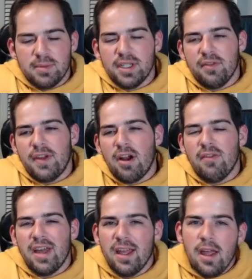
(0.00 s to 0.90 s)
Affair
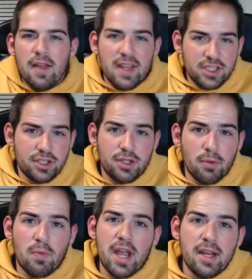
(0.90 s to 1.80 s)
event. That's
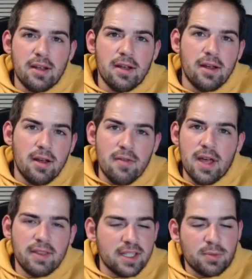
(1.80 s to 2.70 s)
the raid
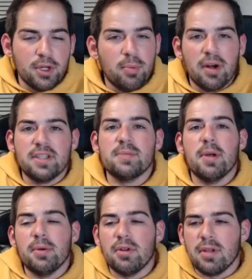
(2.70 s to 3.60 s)
event. That's where you
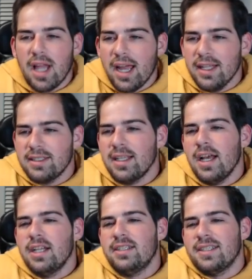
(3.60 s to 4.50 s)
participate with your alliance.
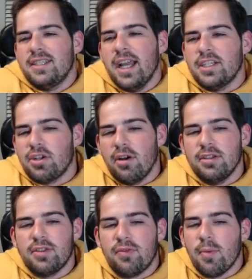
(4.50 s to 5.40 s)
68
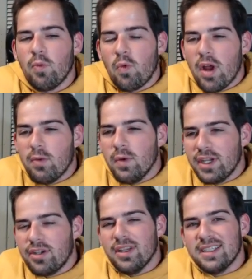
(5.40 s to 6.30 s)
shards from Red
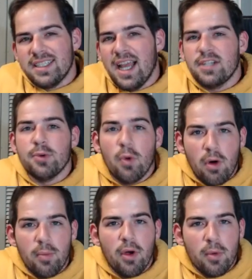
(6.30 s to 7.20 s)
Winter. That's the actual
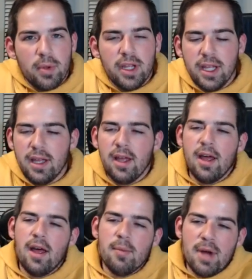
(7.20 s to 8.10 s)
orb opening
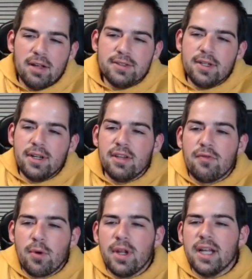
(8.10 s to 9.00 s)
milestone. And then
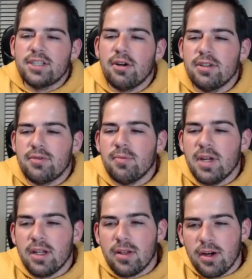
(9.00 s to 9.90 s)
48 shards from
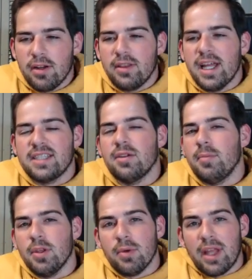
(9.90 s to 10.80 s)
Red Alert. That's going
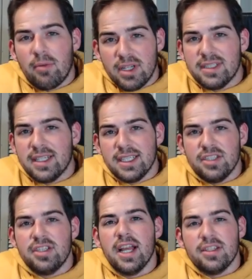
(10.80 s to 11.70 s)
to be the one that resets
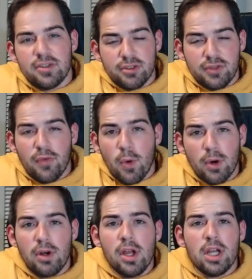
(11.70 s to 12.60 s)
each day. So there's
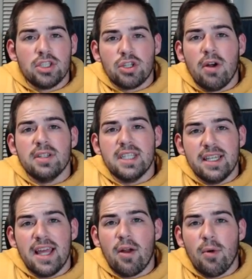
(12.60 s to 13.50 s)
4 shards
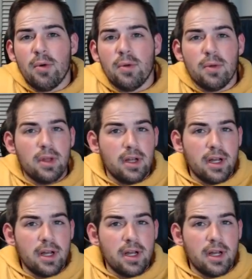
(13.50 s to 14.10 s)
in that whole